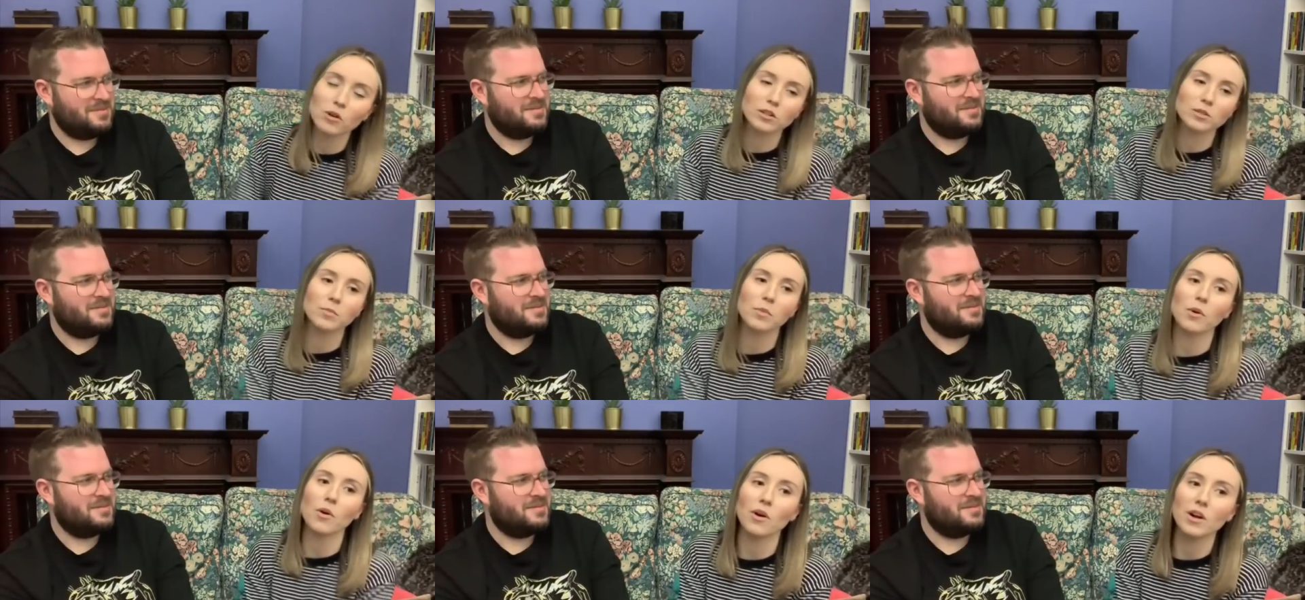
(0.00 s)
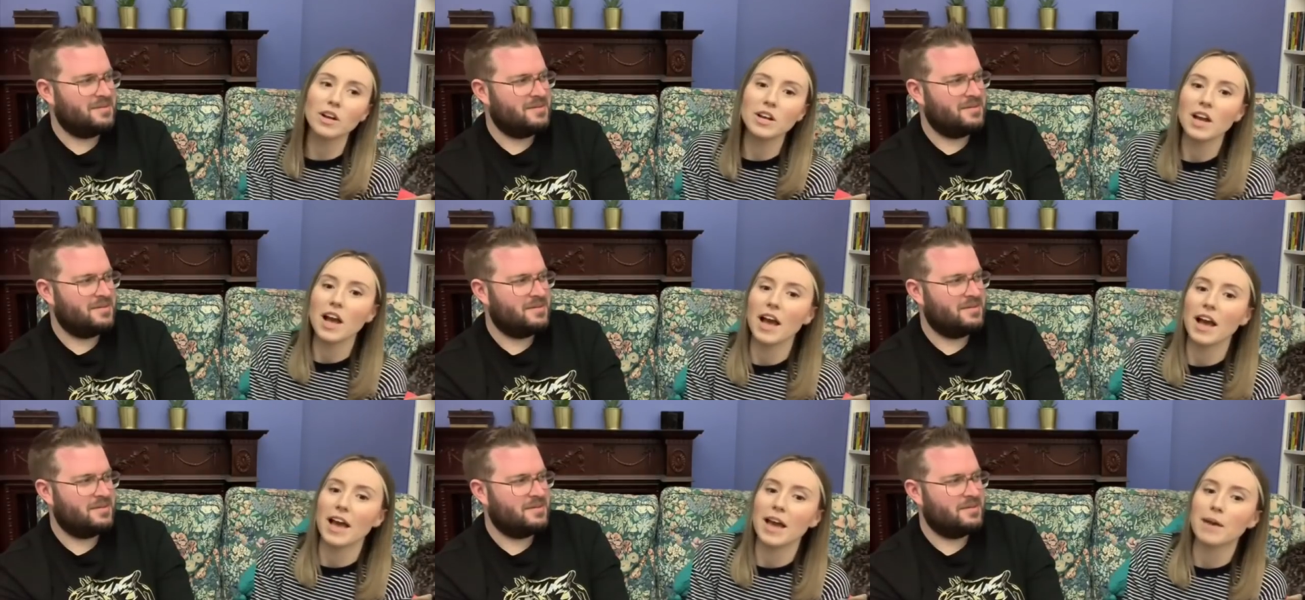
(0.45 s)
Speaker 1: But
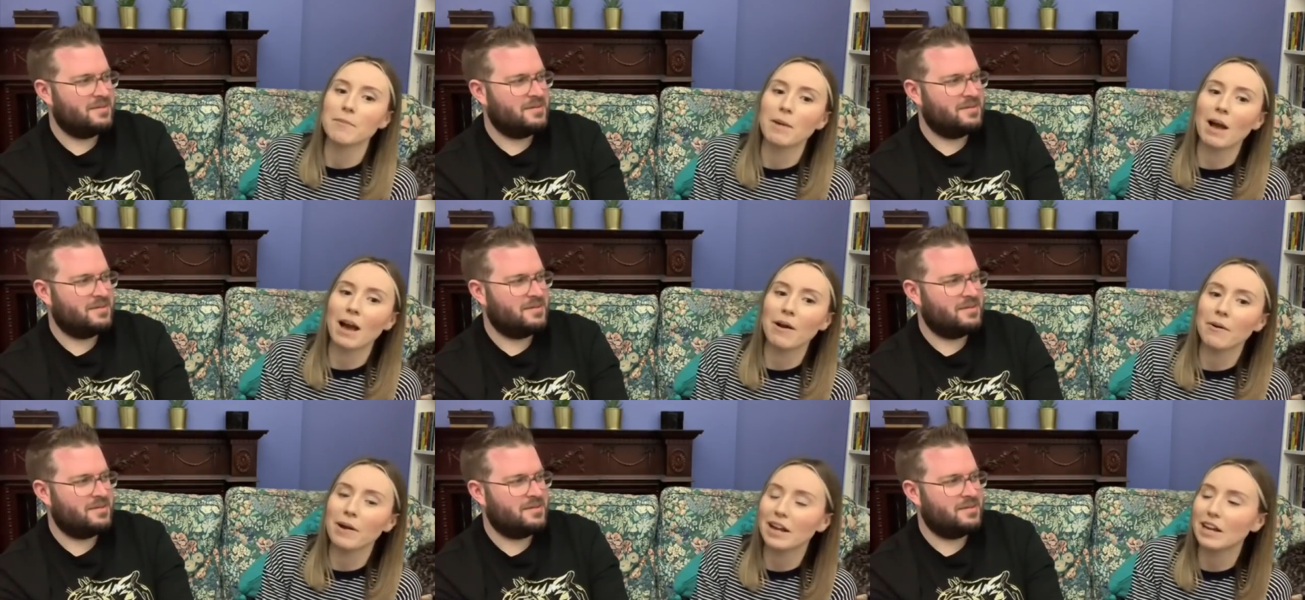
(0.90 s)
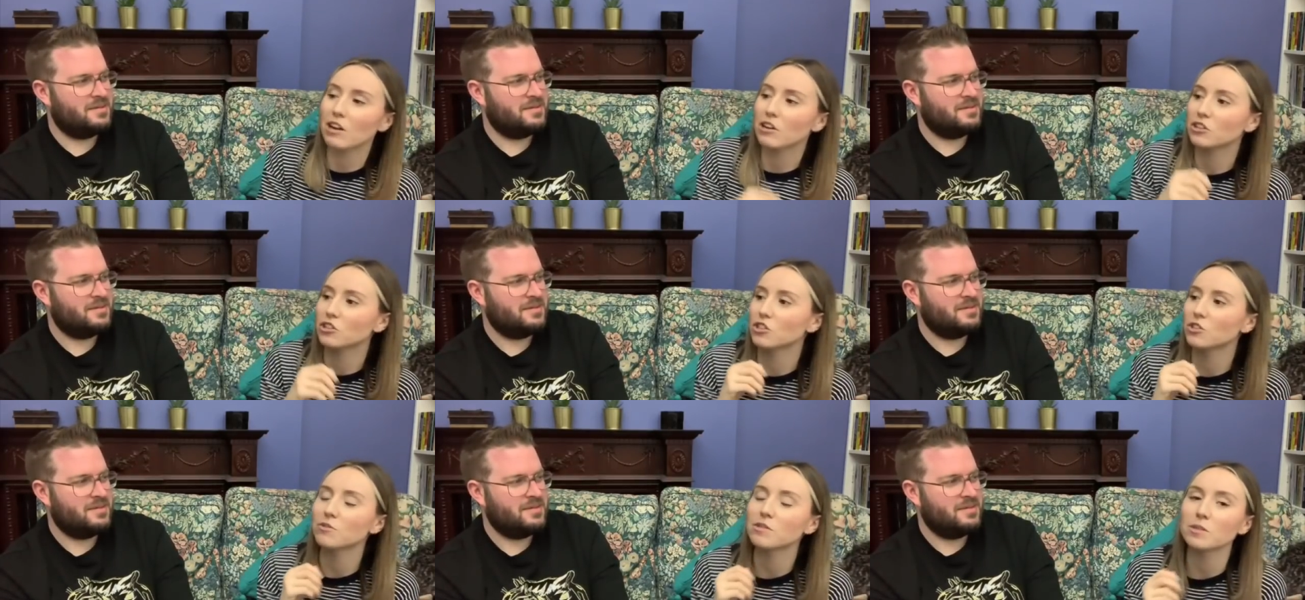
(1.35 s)
How I Lost
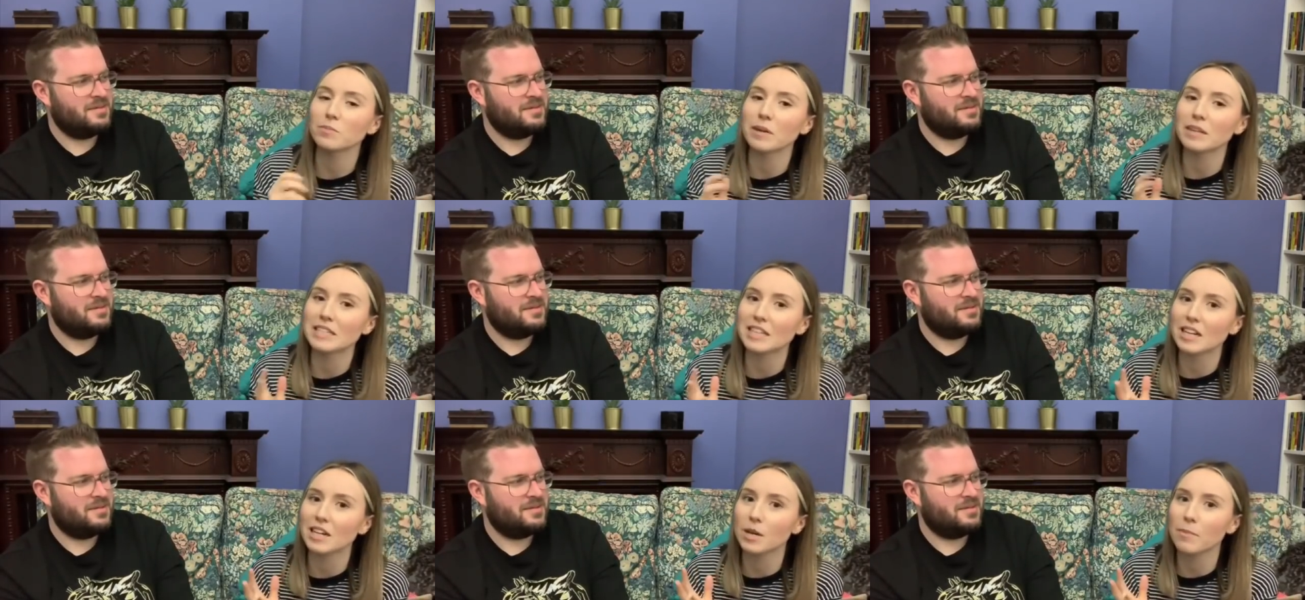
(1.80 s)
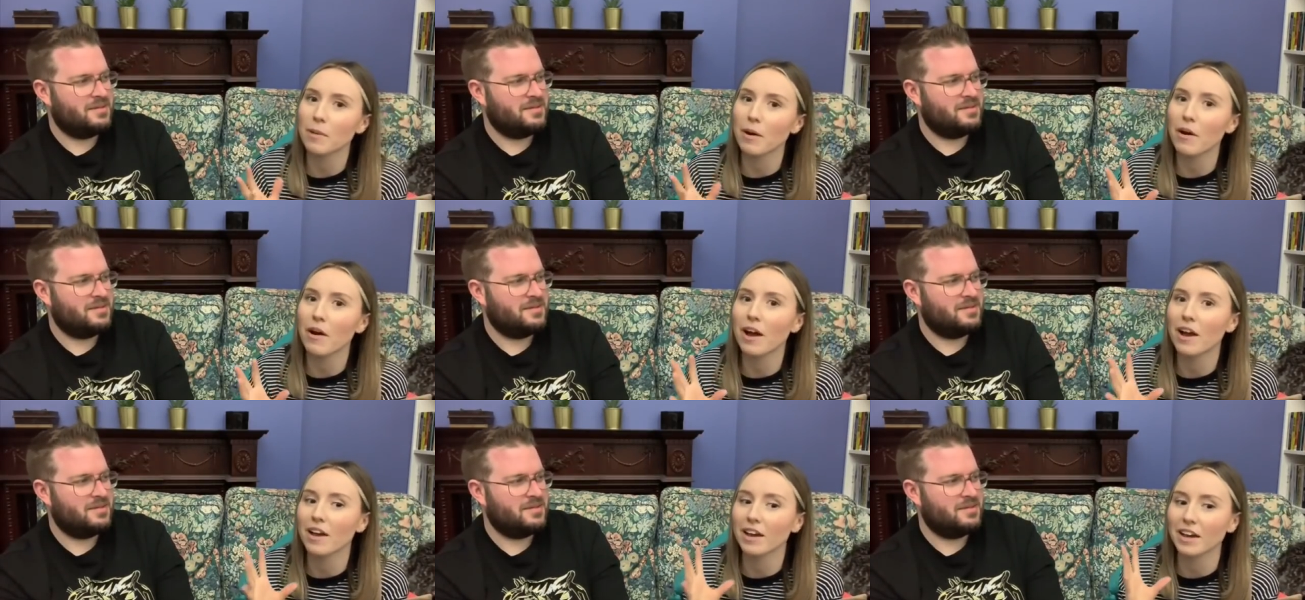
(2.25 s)
You is basically
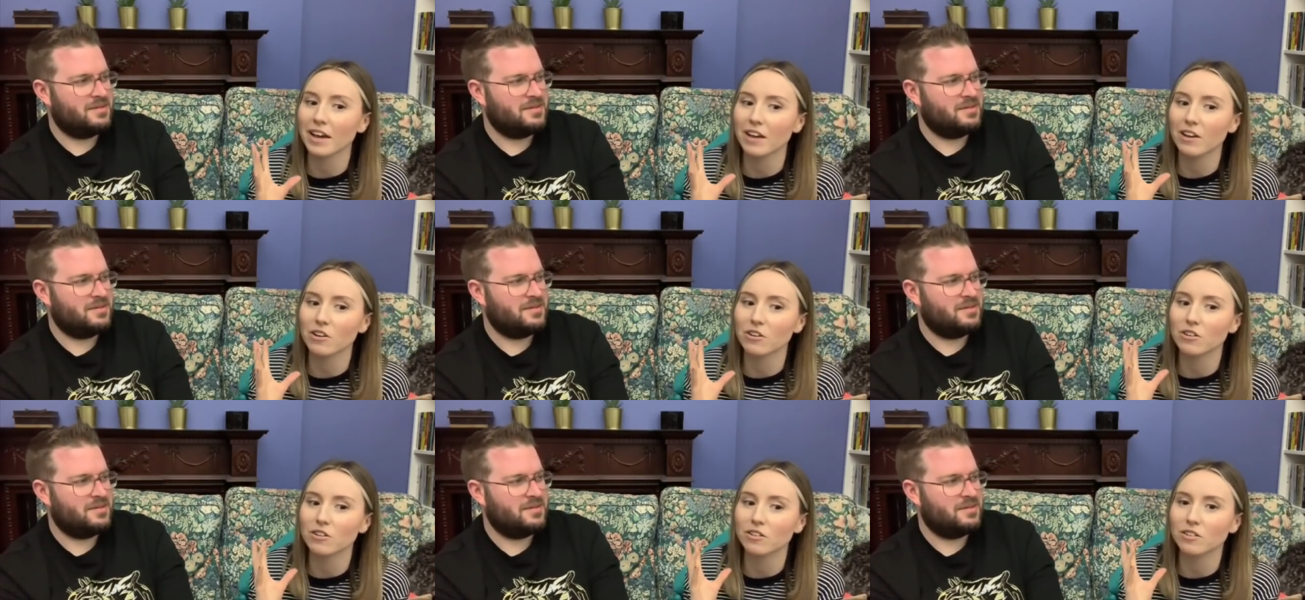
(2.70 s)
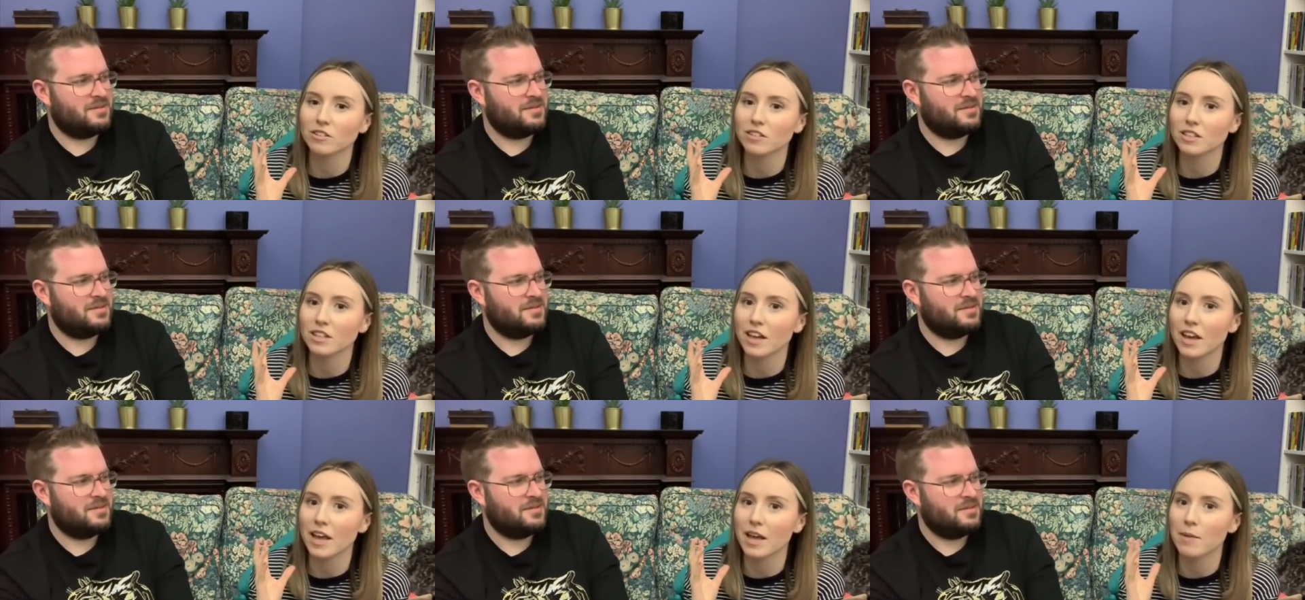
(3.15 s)
about a girl called
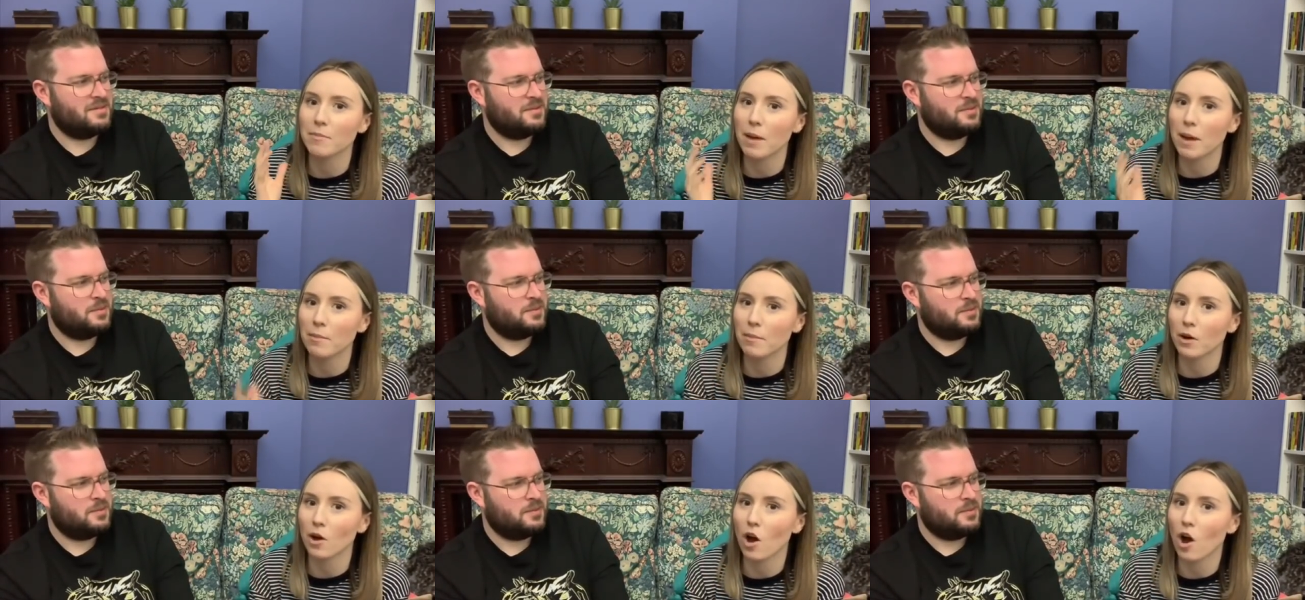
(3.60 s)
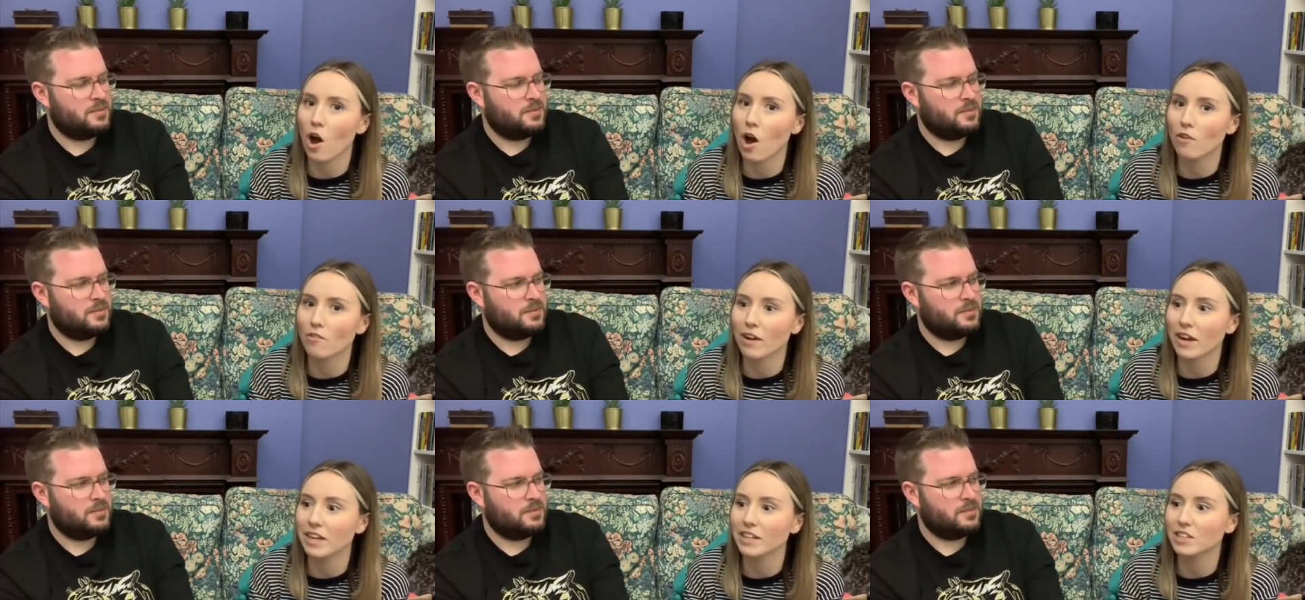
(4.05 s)
Emma
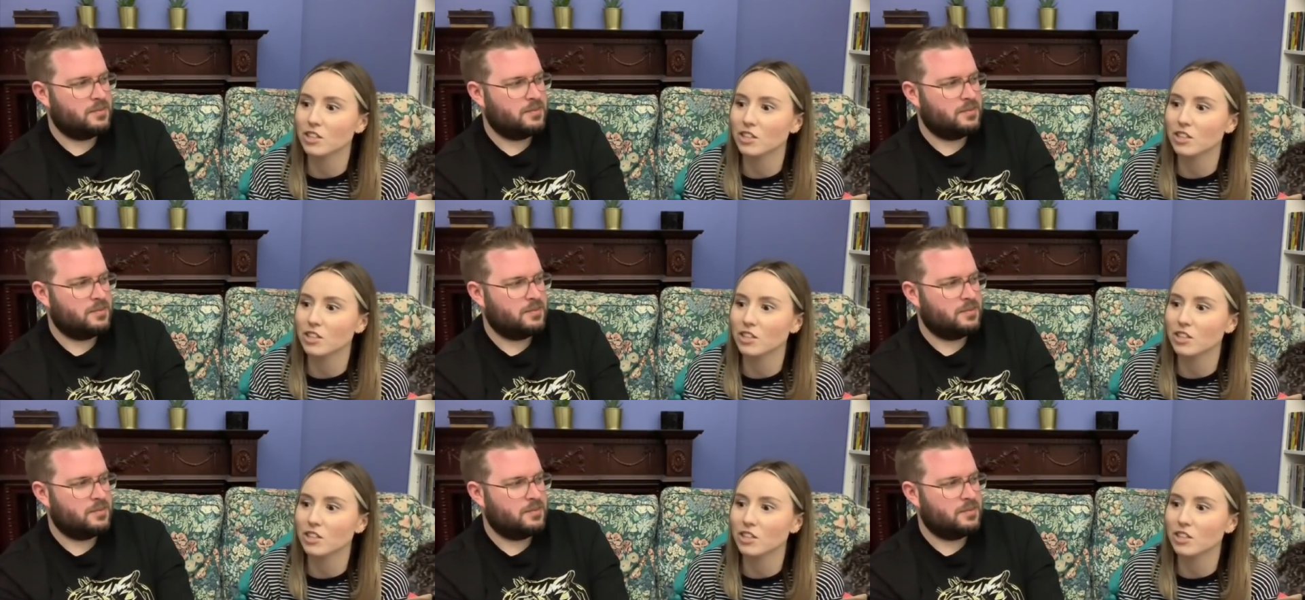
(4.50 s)
Cartwright,